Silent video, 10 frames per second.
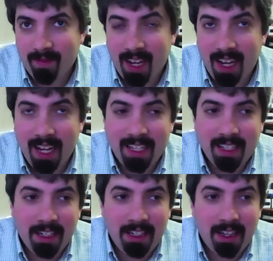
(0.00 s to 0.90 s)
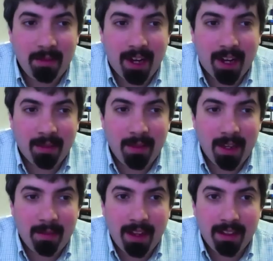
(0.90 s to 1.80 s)
It's a touchy subject. I mean,
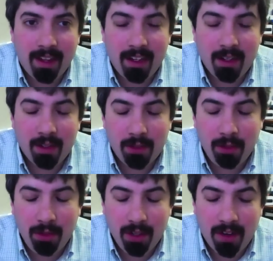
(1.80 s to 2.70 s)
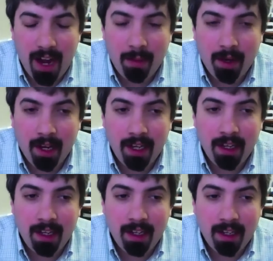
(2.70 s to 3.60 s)
it depends on your shul, your rabbi.
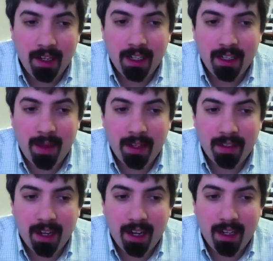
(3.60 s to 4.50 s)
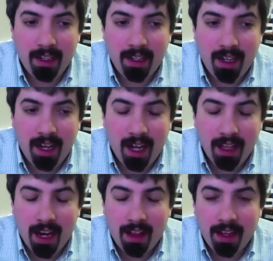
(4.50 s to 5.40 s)
Depends on a
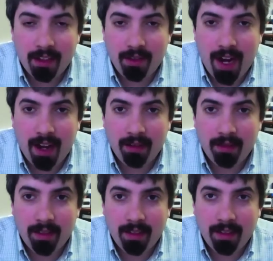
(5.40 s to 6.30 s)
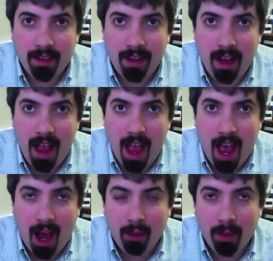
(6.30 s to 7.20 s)
lot of things around
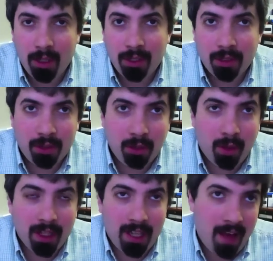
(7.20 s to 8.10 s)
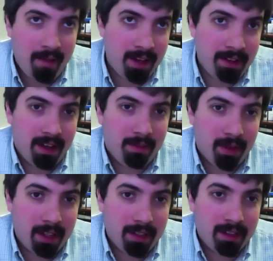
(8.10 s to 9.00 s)
how much your shul wants to have an internet
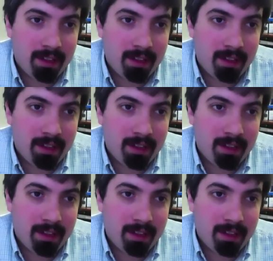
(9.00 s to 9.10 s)
presence.